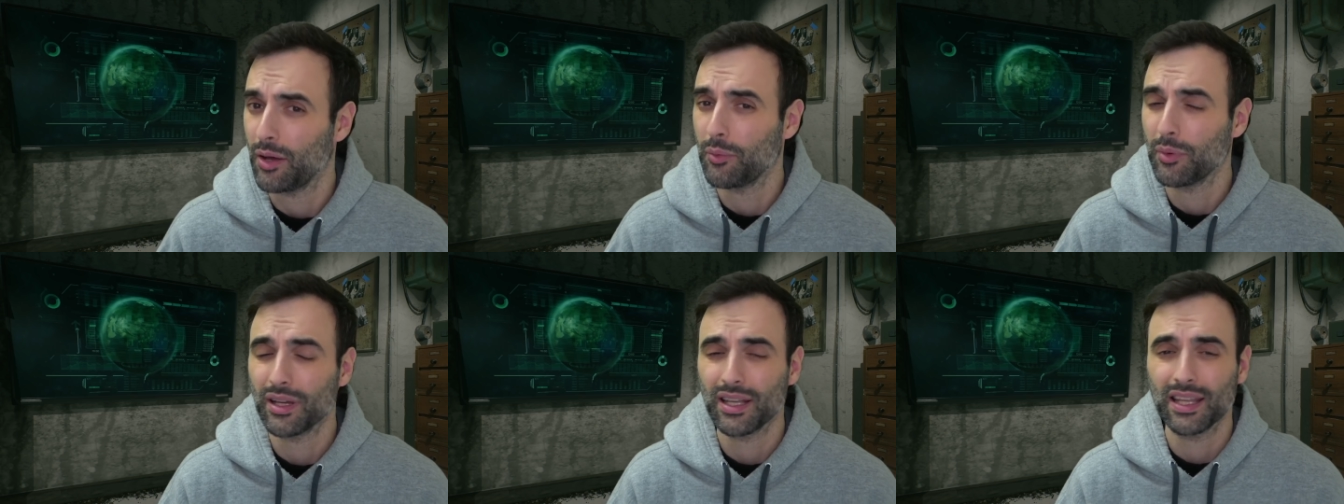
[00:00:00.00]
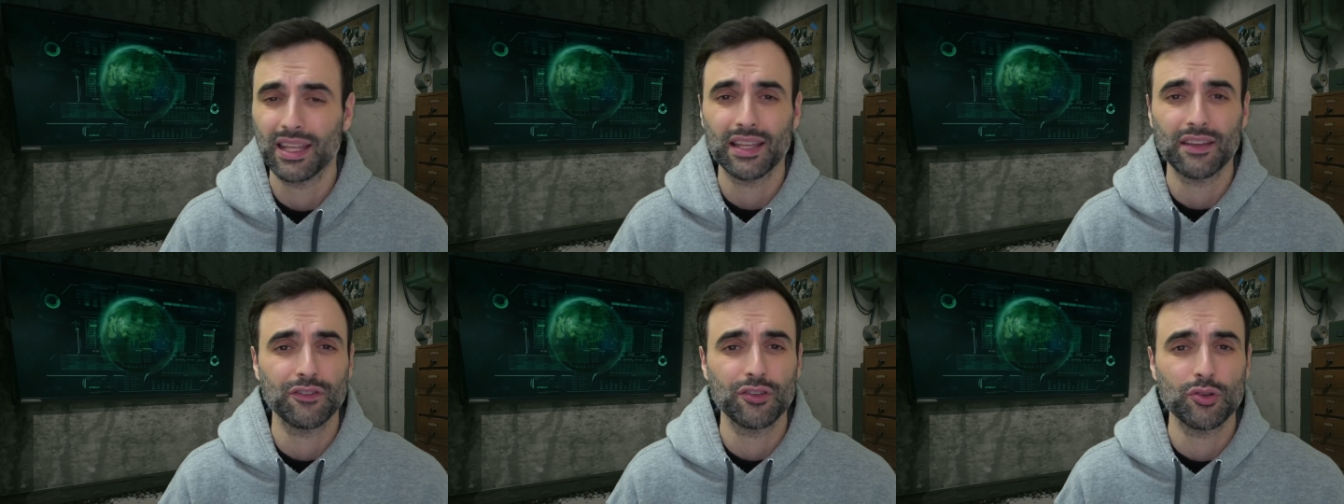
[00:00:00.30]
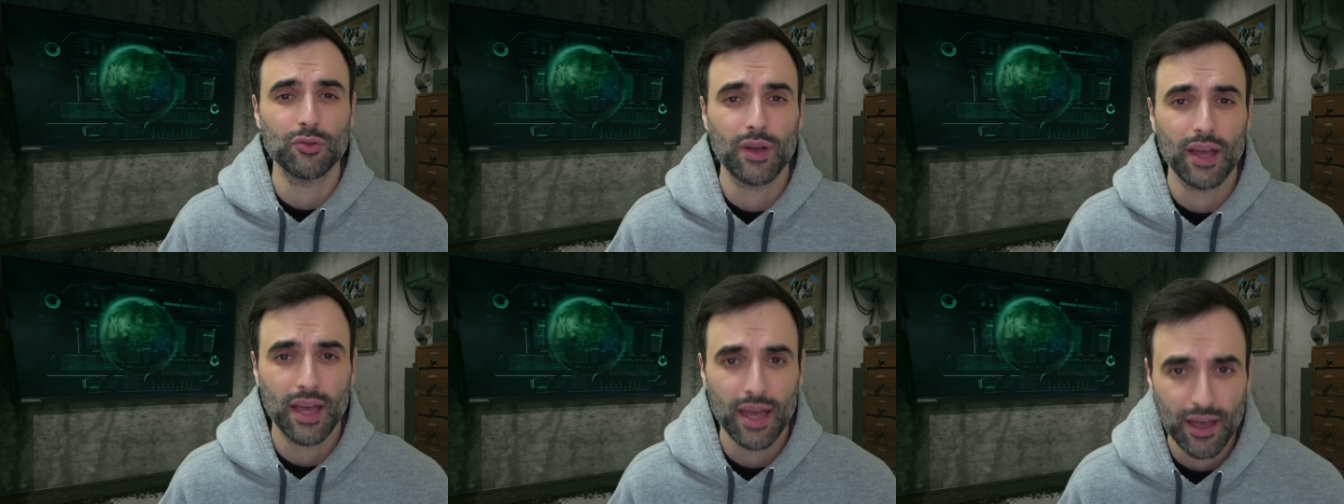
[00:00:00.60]
I will give
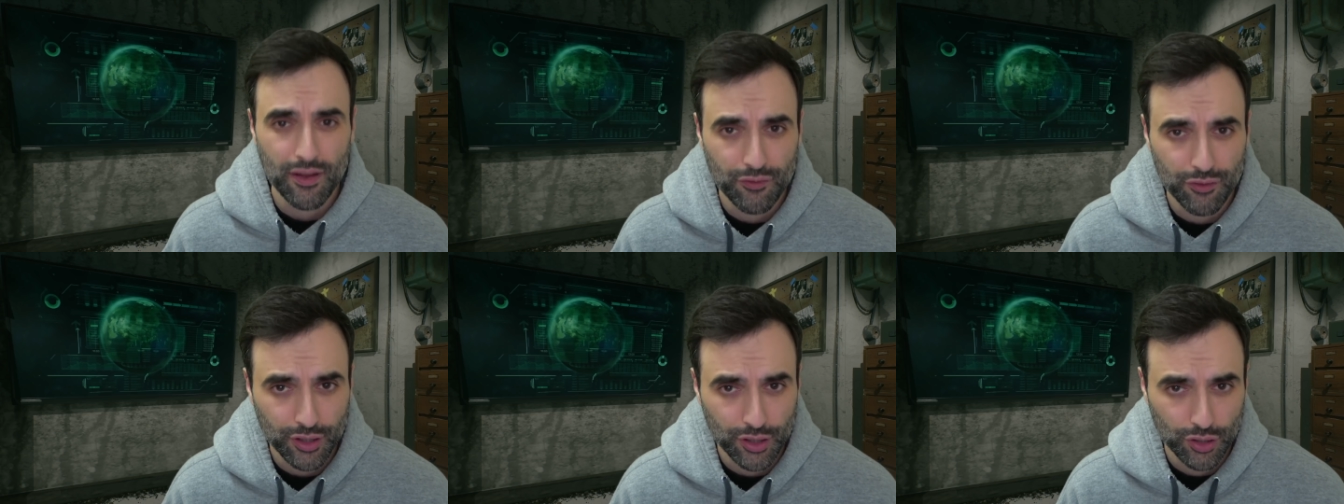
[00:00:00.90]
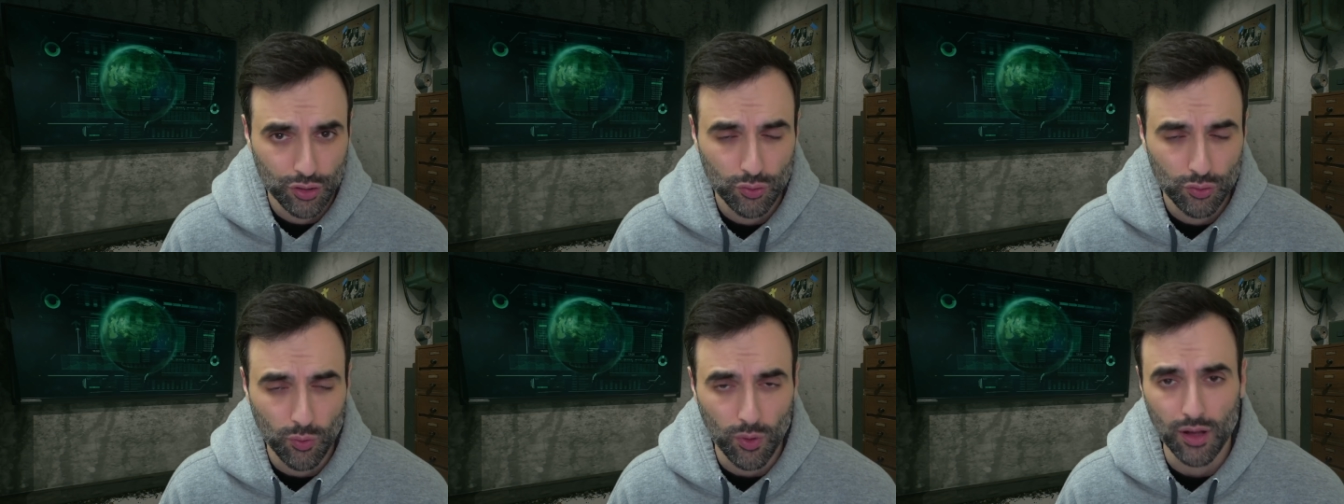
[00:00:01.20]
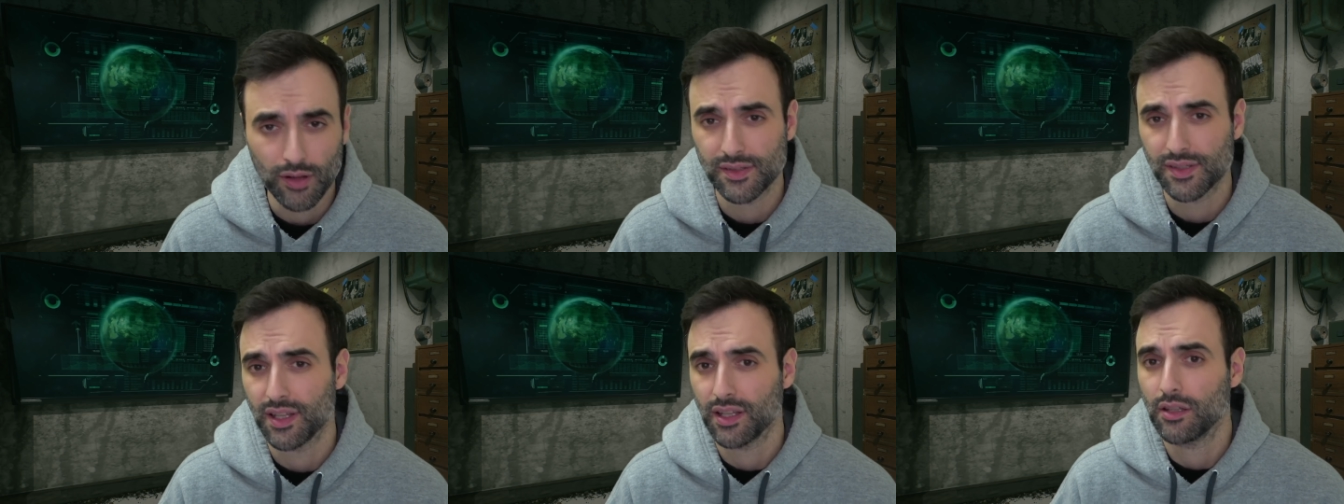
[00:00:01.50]
you every
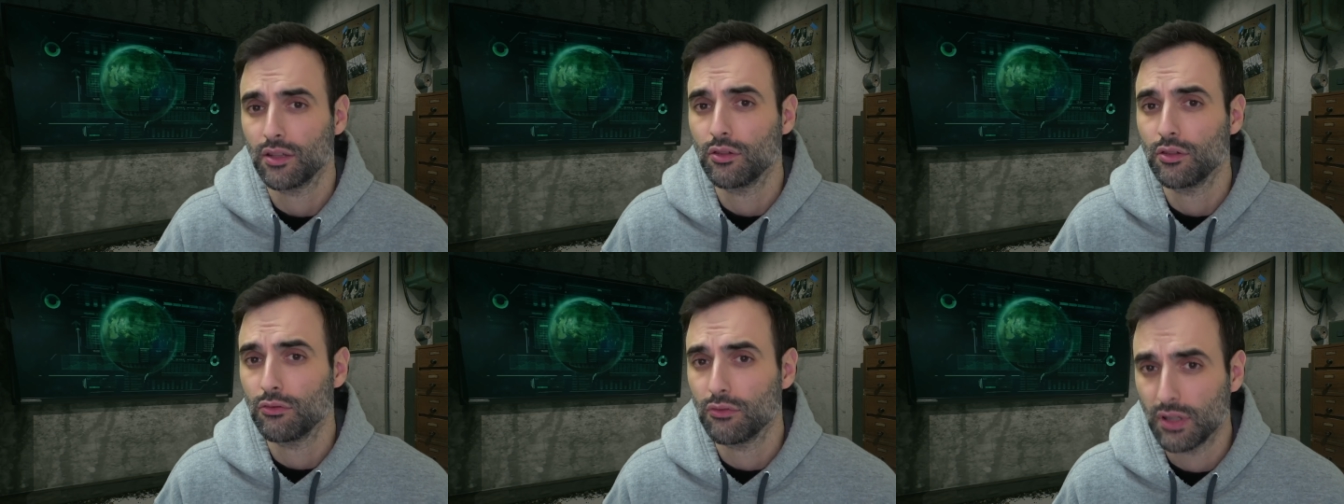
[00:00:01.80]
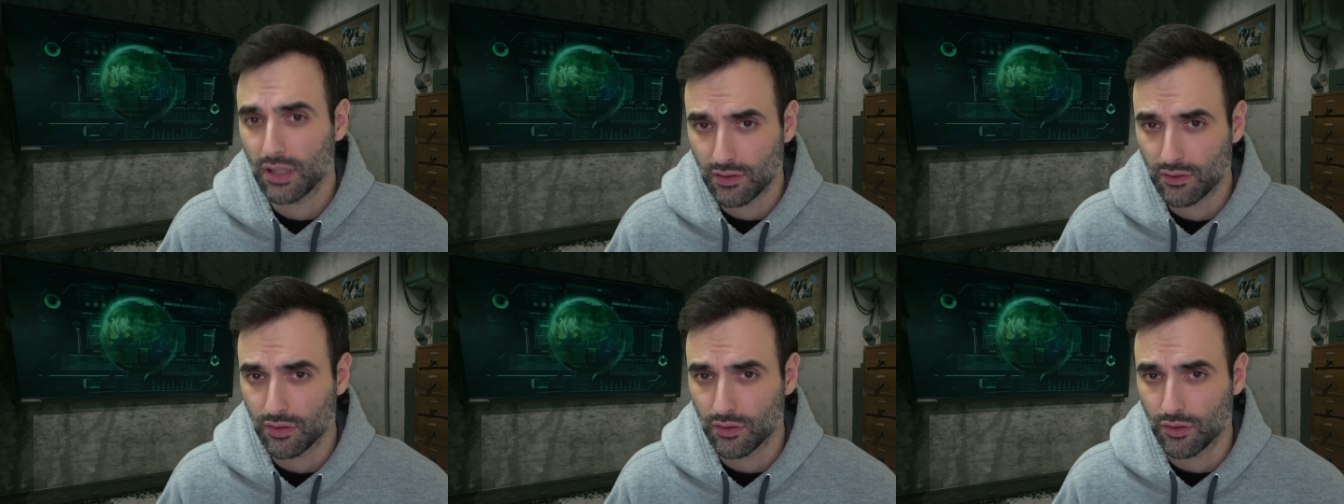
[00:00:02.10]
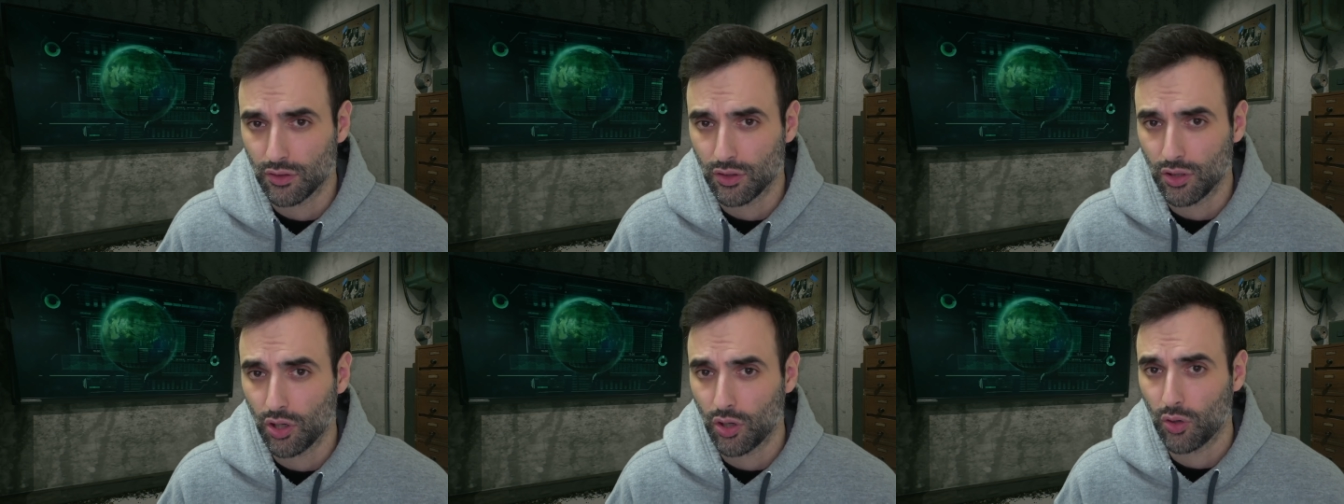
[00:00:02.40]
nuance that you need
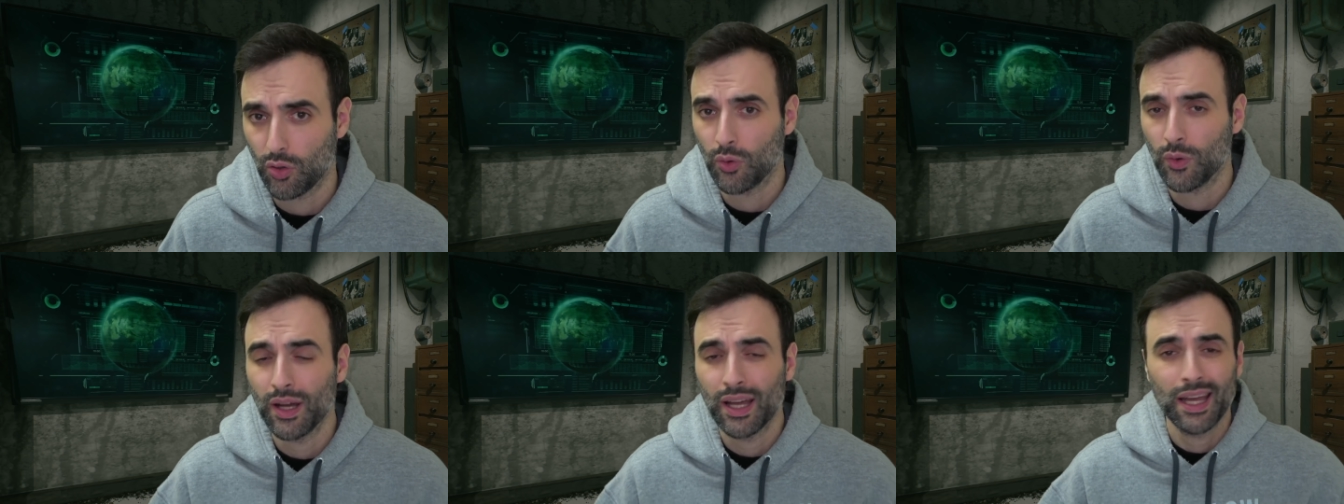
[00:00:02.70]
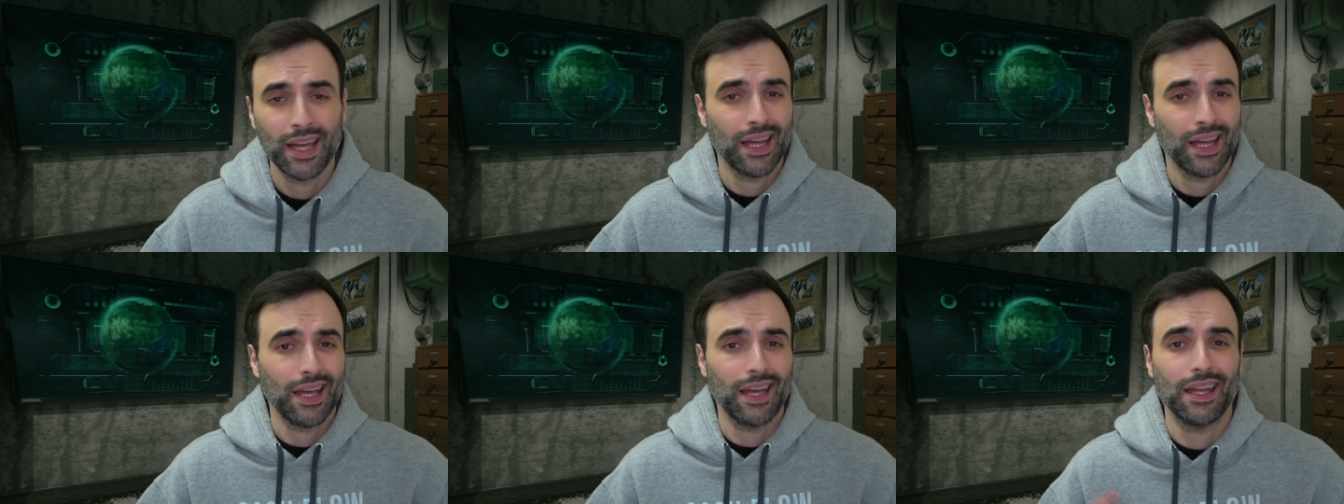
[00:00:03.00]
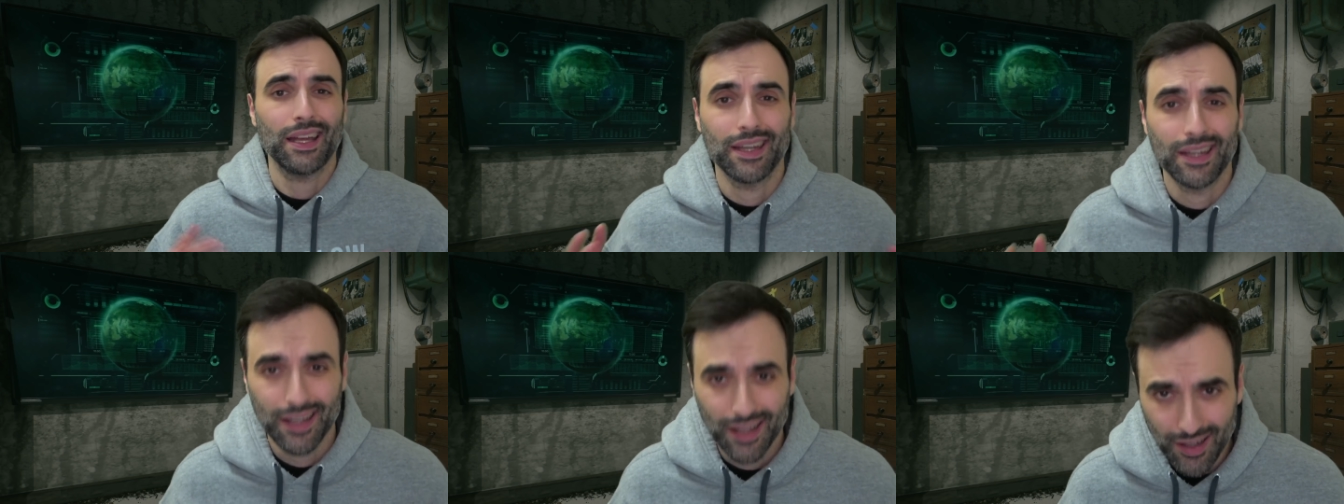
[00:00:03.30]
to know
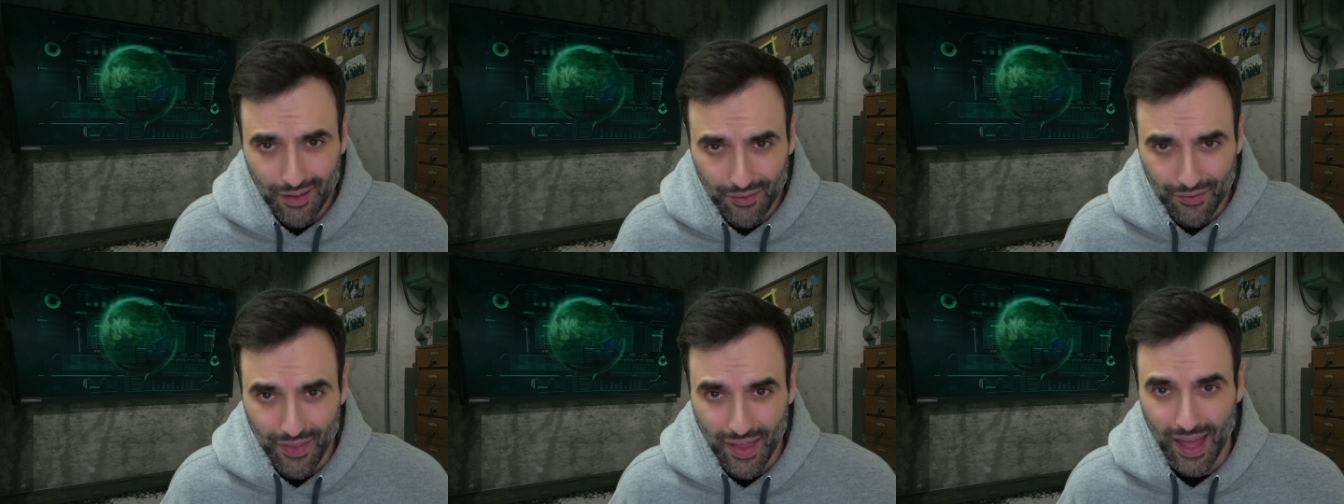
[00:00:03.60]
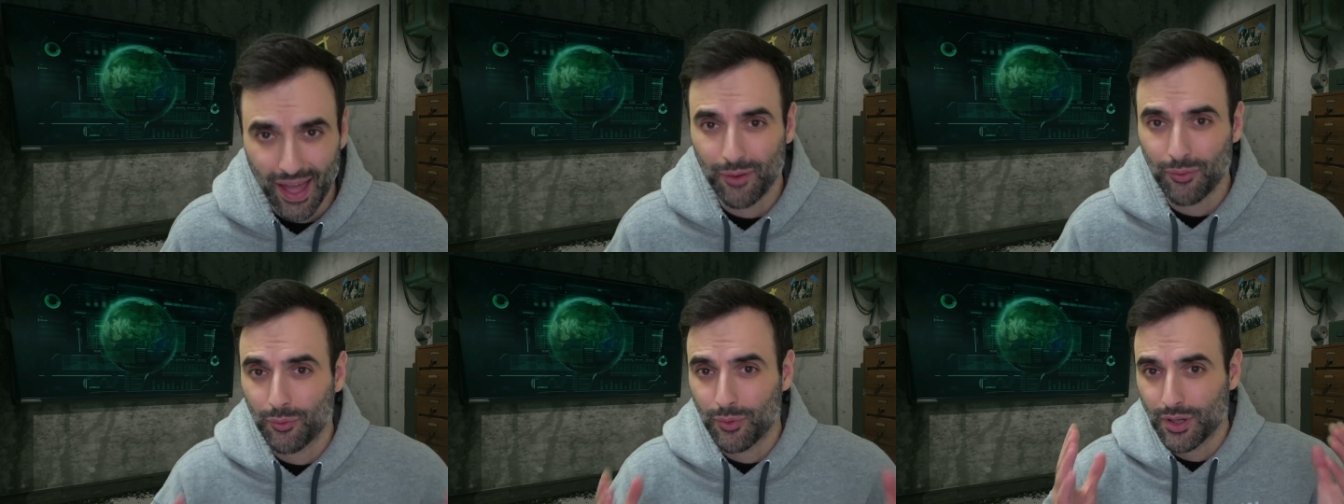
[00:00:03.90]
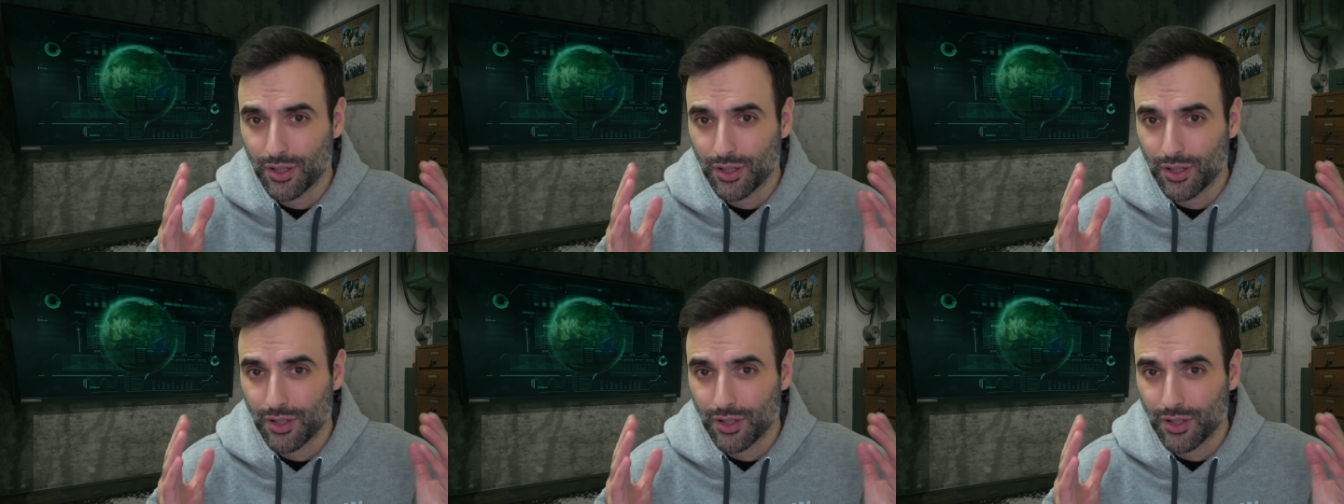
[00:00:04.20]
and none of that